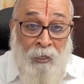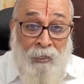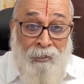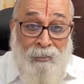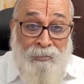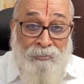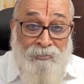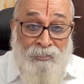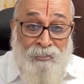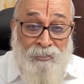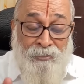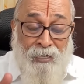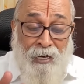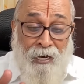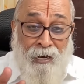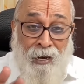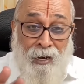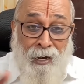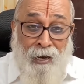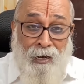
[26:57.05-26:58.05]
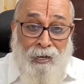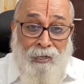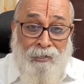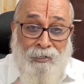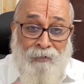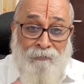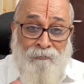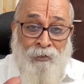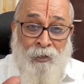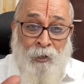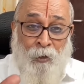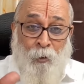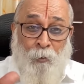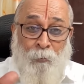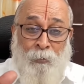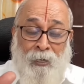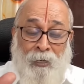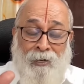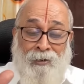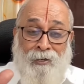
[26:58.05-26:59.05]
only see the heart of
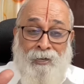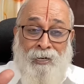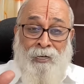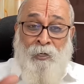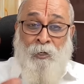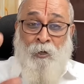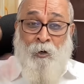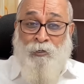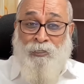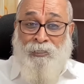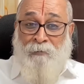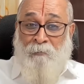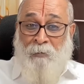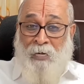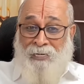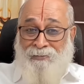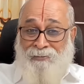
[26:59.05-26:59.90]
Naropa and not the